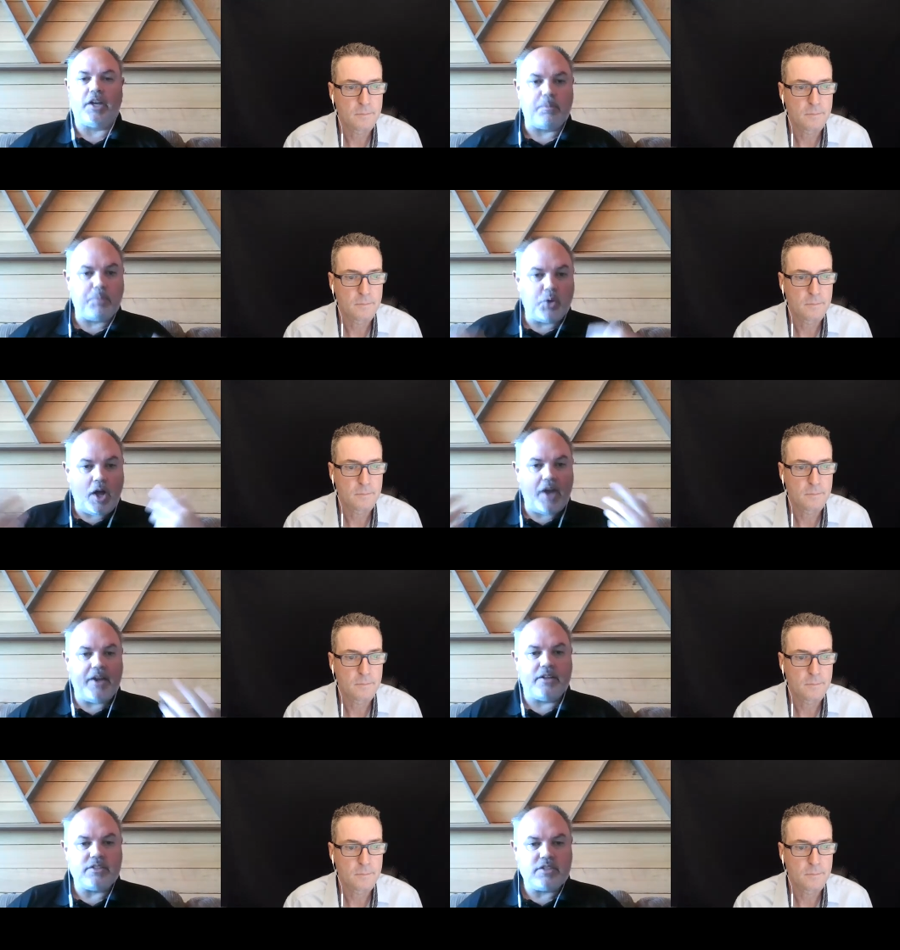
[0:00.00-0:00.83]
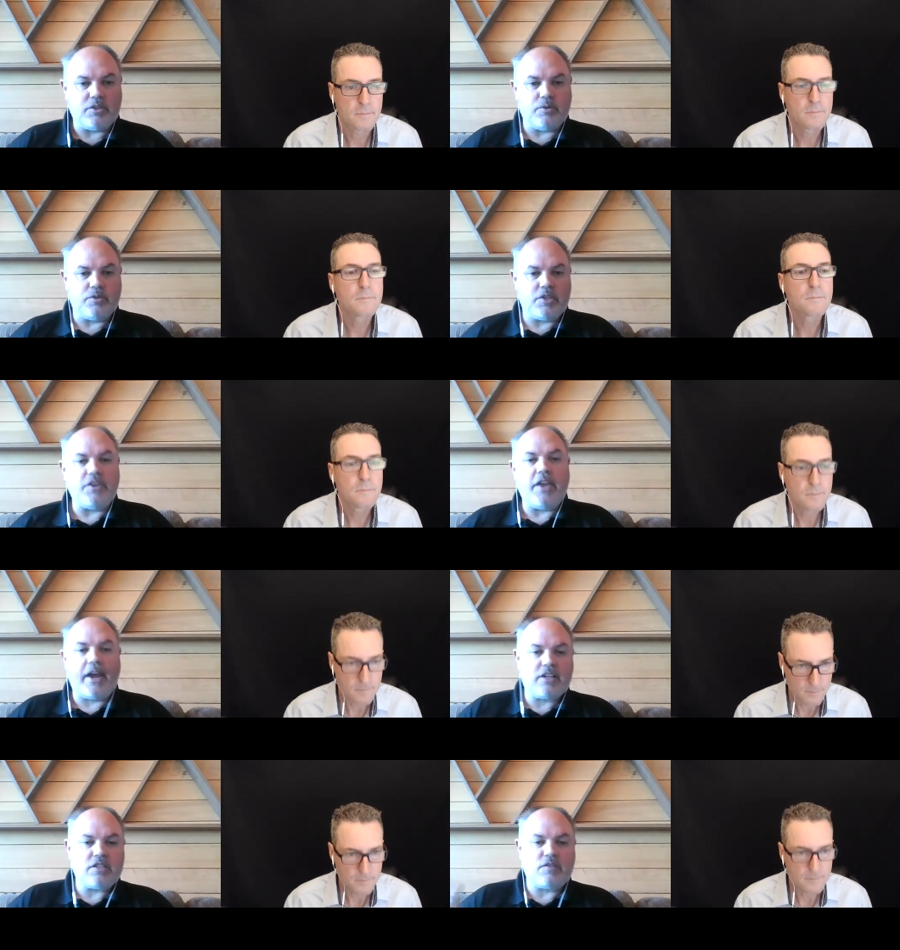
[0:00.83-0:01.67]
Speaker 1: and apply it to the
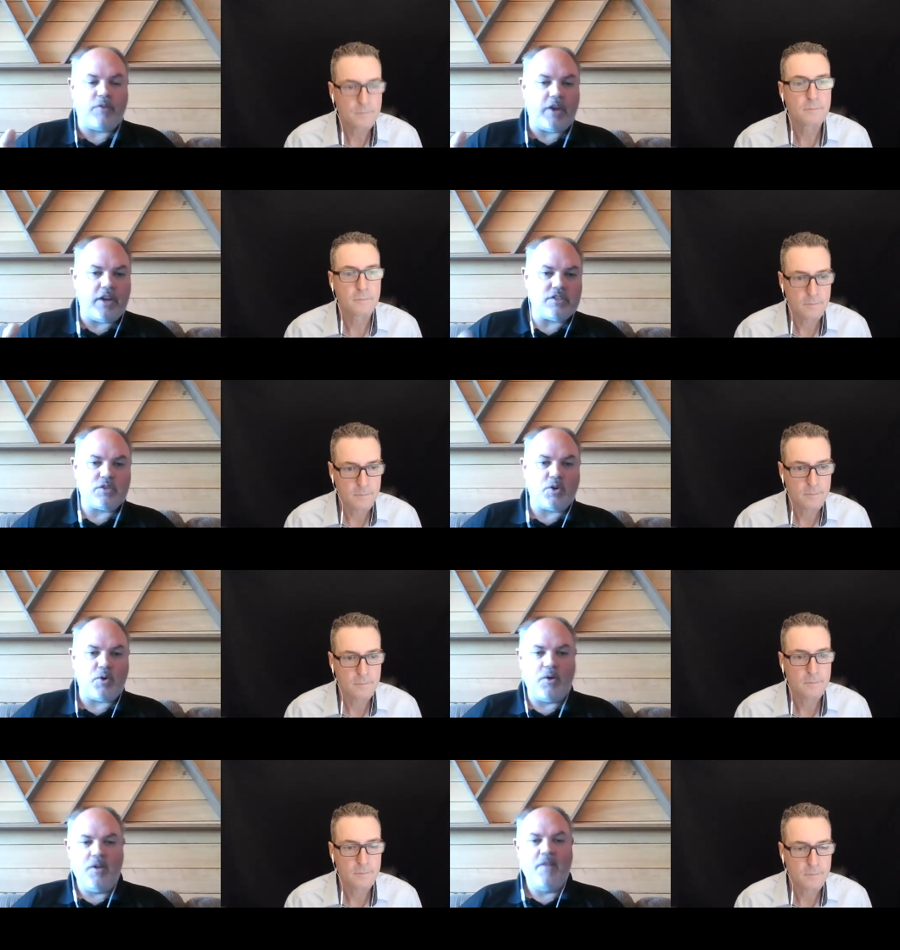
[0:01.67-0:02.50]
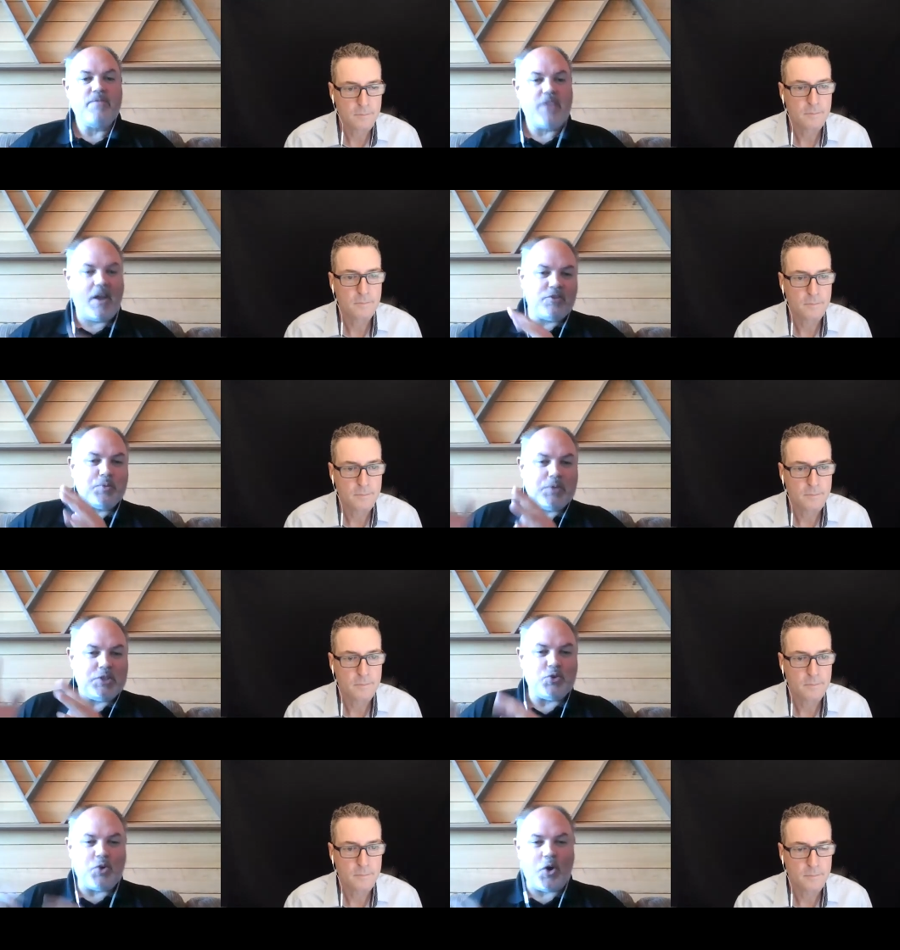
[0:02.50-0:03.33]
next phase. So after
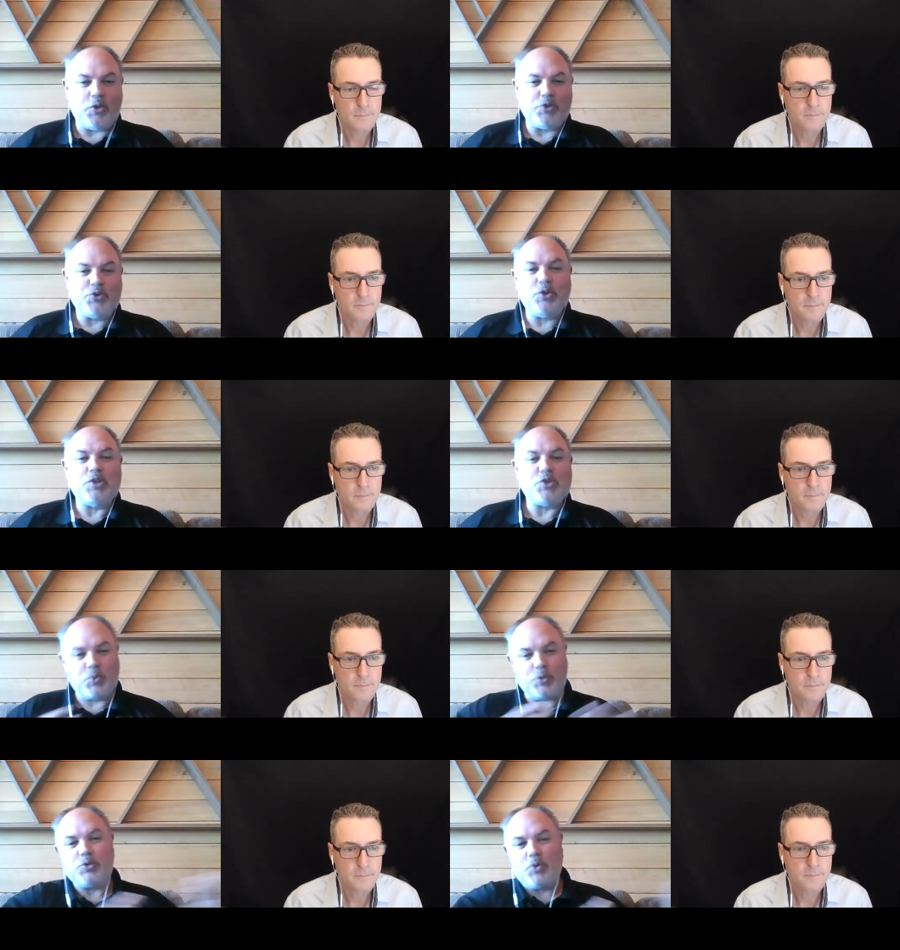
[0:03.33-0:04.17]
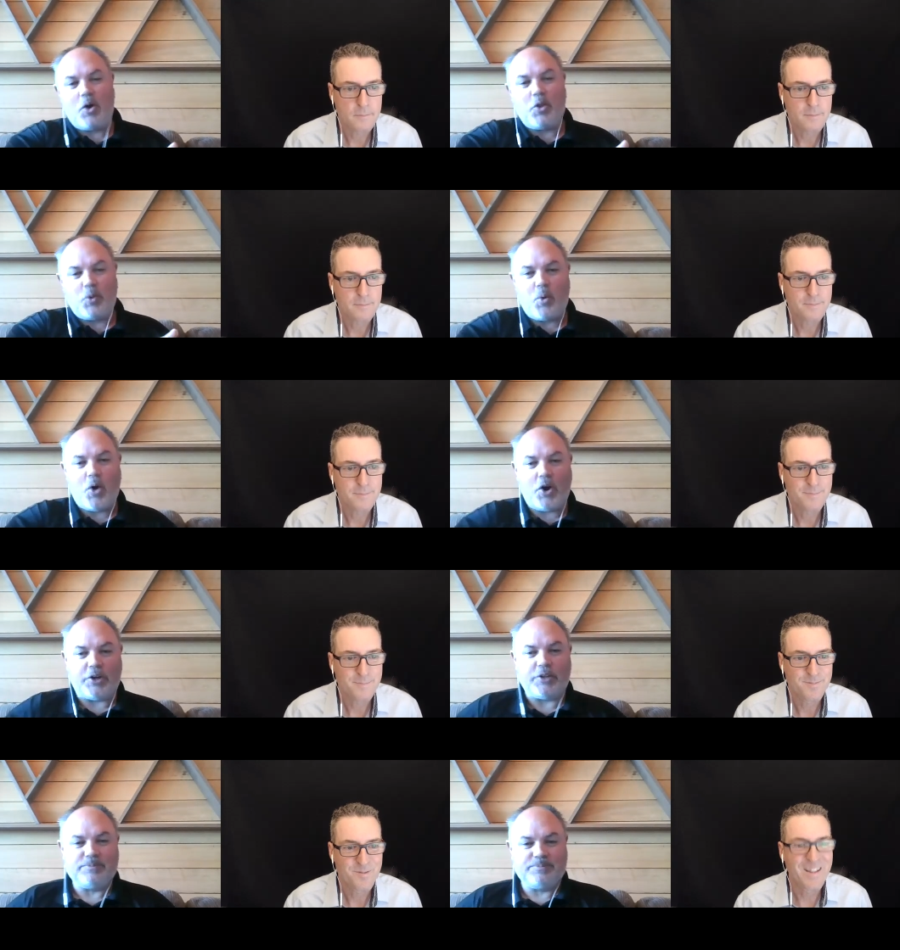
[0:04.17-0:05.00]
we do all the trees, we'll do all the
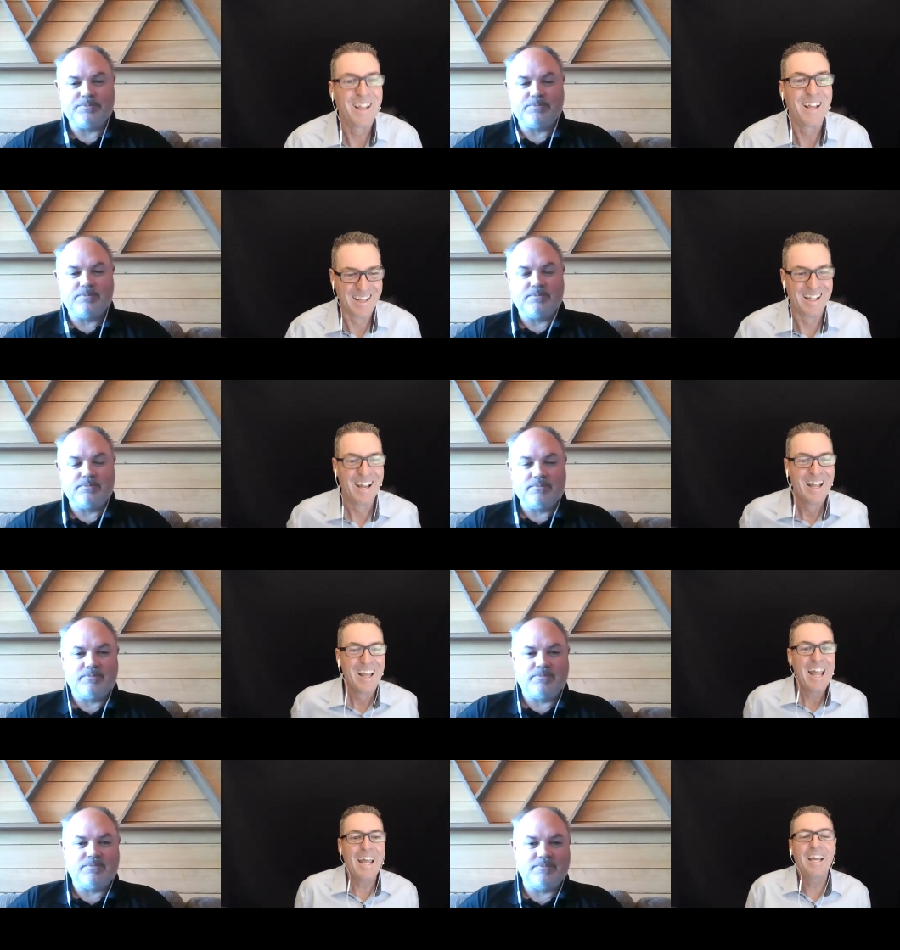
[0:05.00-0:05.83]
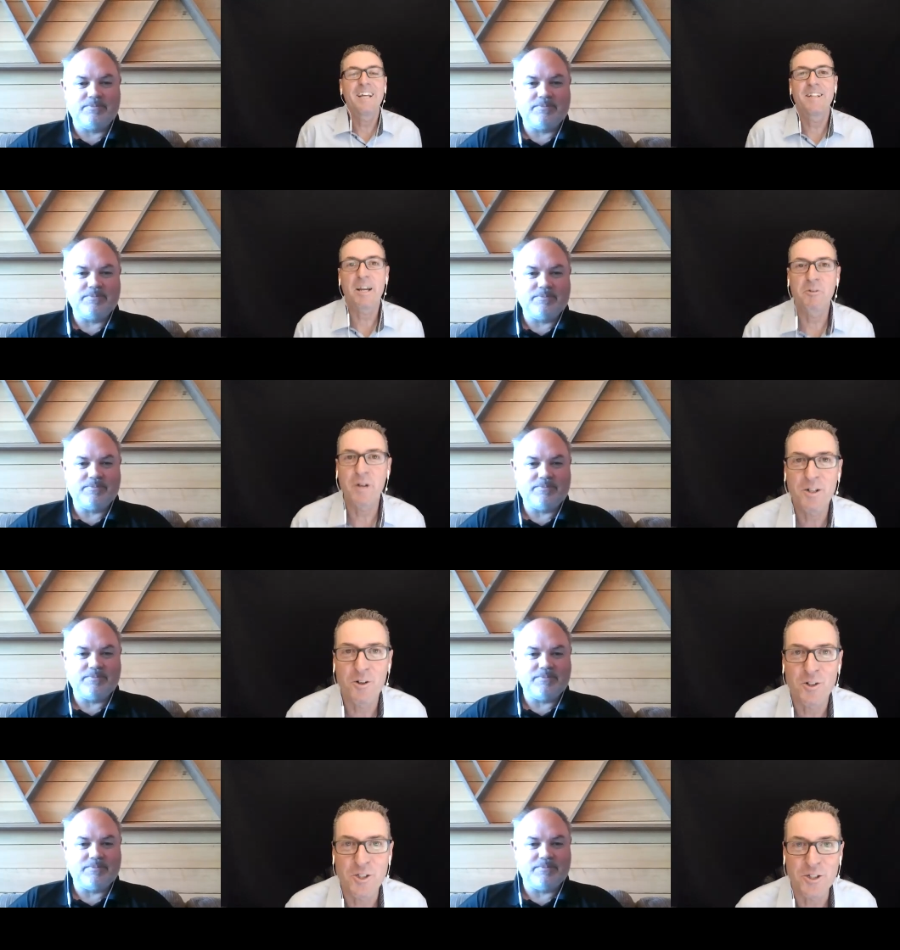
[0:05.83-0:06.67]
water.
Speaker 2: And
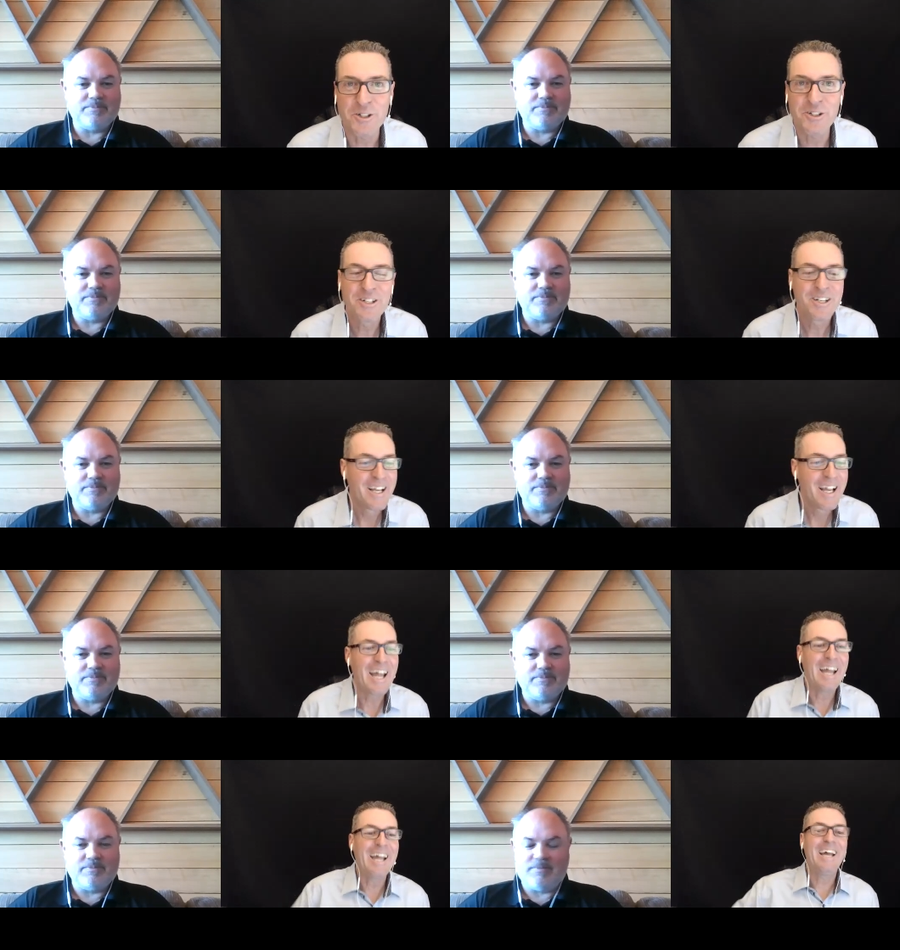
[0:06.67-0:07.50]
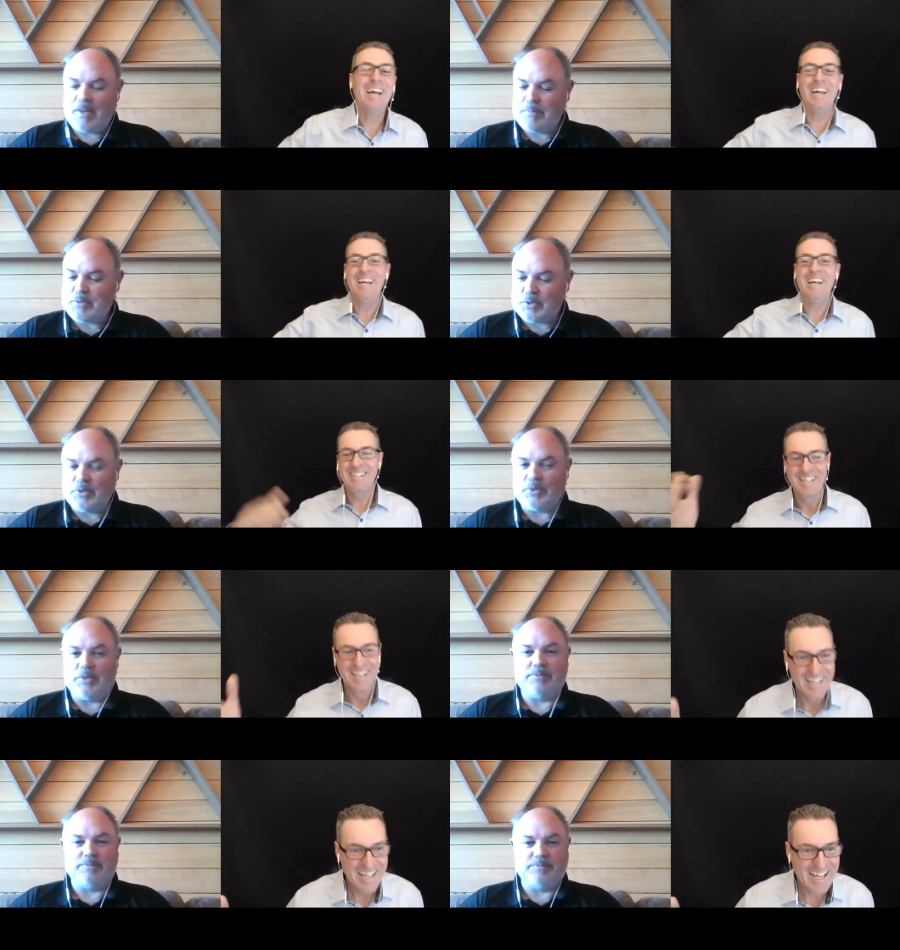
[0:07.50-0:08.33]
agriculture
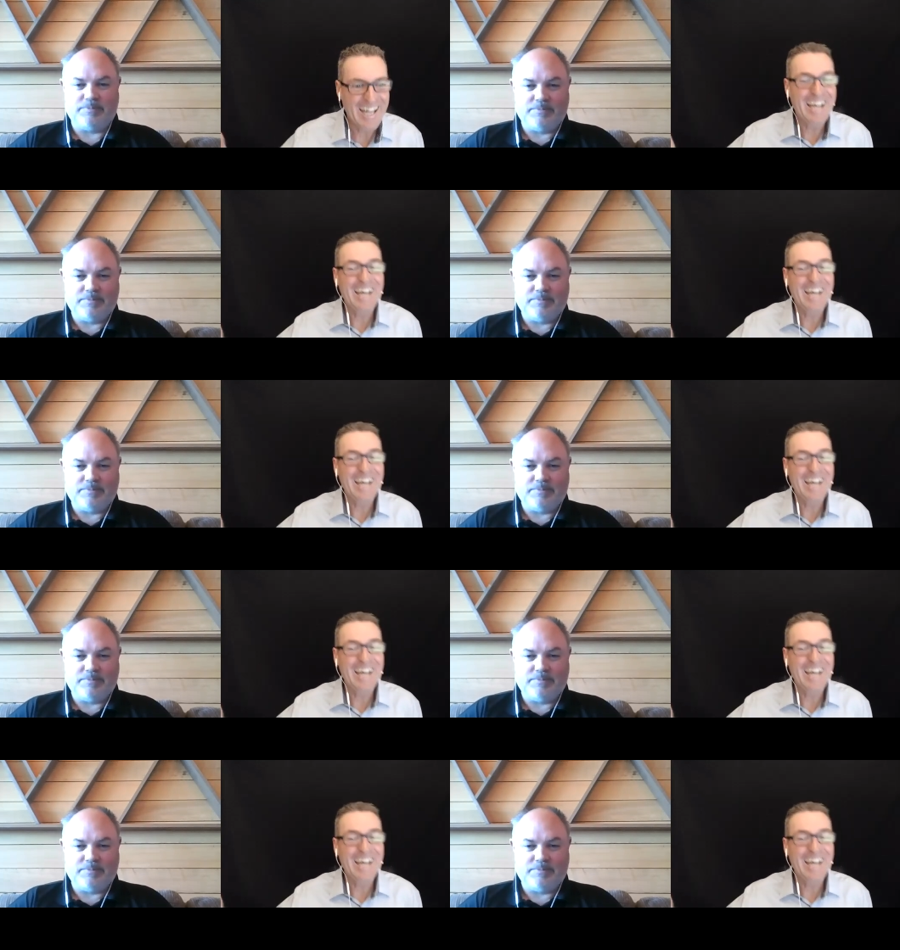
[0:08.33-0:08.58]
Speaker 1: and... Absolutely.